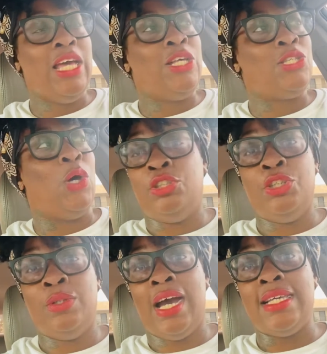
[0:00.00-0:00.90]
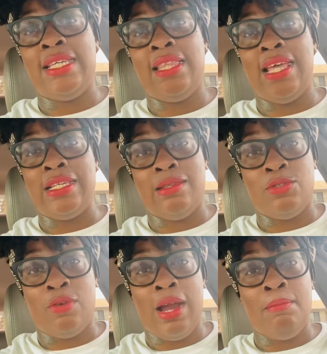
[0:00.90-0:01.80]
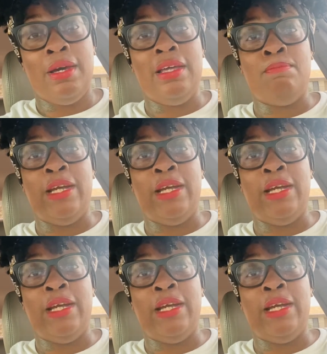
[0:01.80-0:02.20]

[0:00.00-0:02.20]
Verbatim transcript: So make sure you guys hit that subscribe button.